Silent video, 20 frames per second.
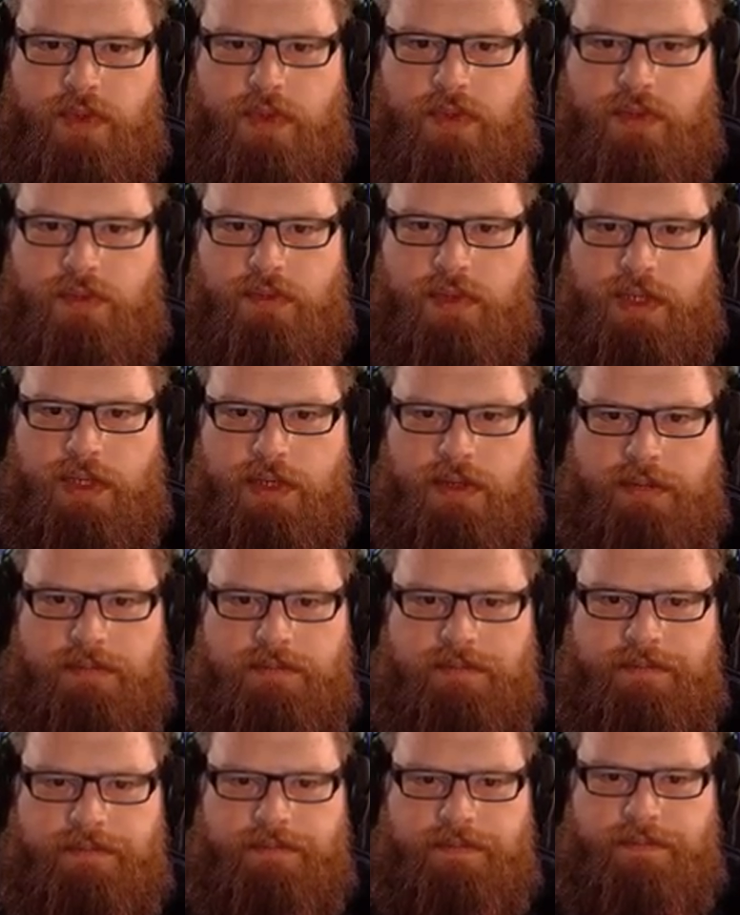Why not?
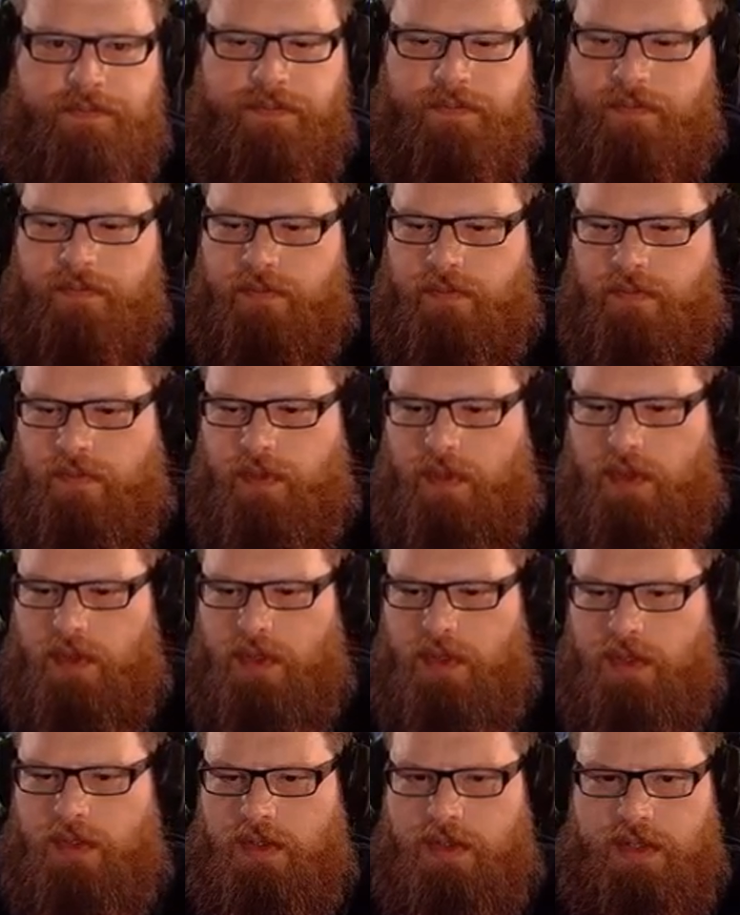
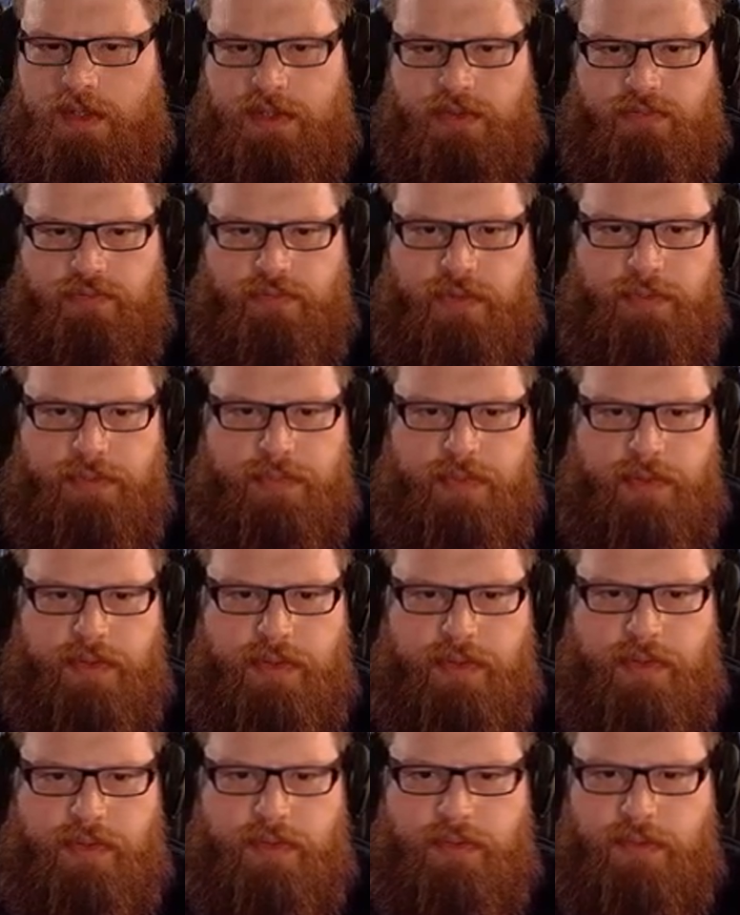So let's rip
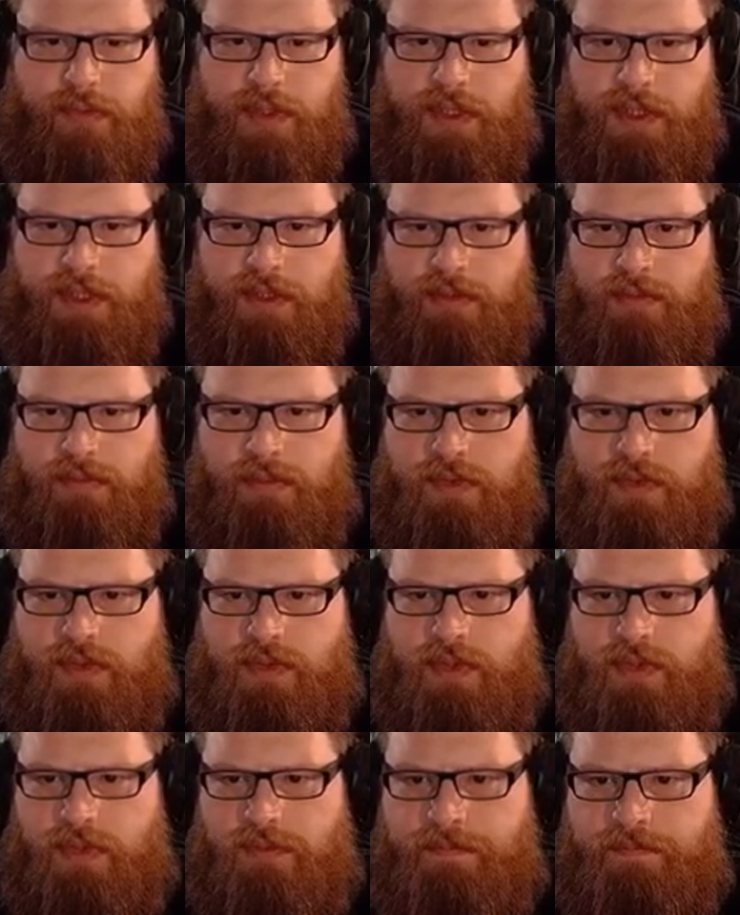you out.